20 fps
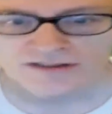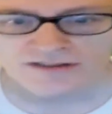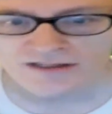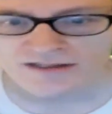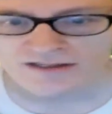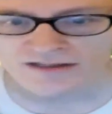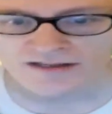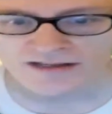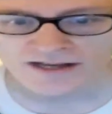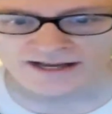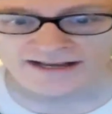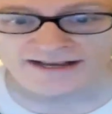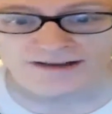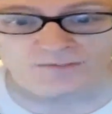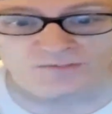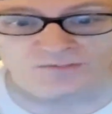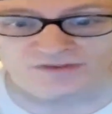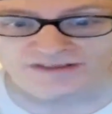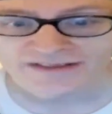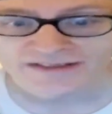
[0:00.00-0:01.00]
I
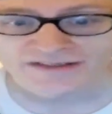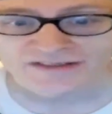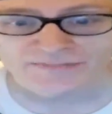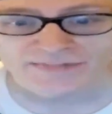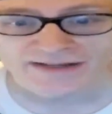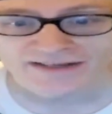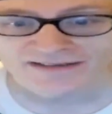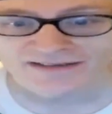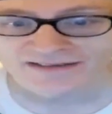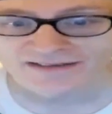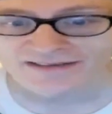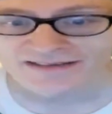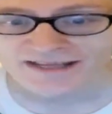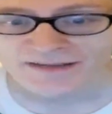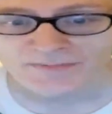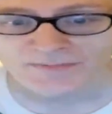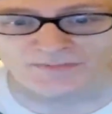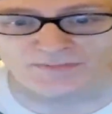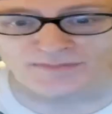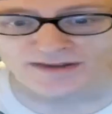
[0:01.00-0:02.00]
really expect the
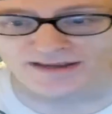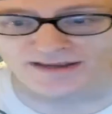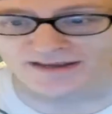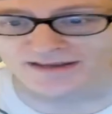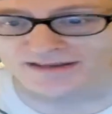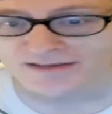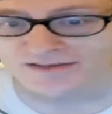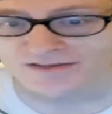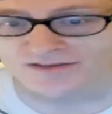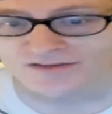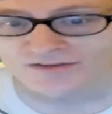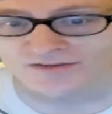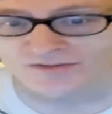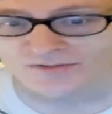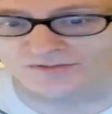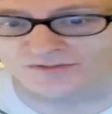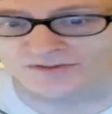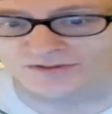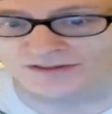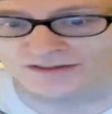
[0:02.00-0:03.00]
Tampa Bay
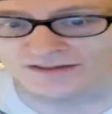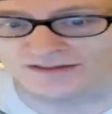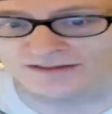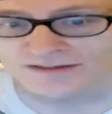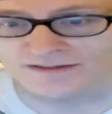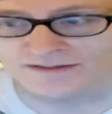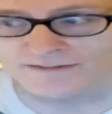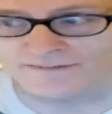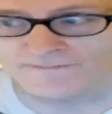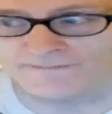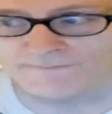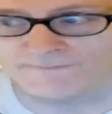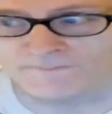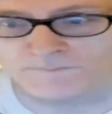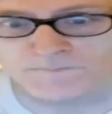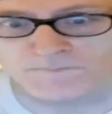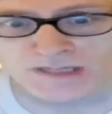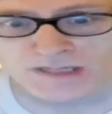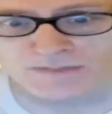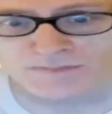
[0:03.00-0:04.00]
to
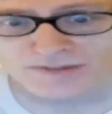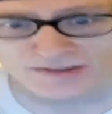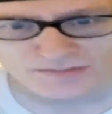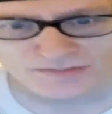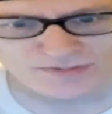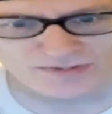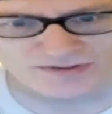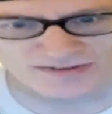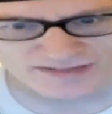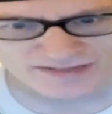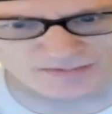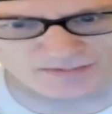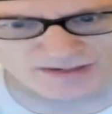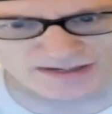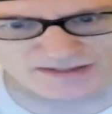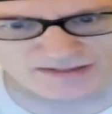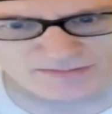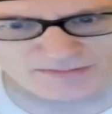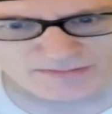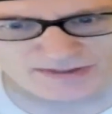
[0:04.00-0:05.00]
beat Pittsburgh. Is that
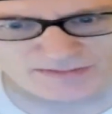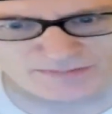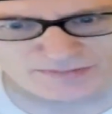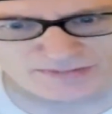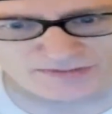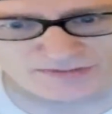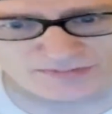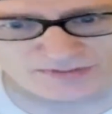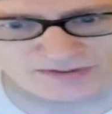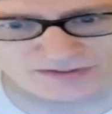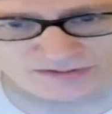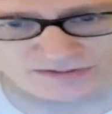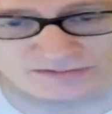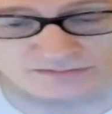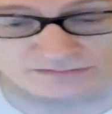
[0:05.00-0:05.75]
right? They're beating Pittsburgh?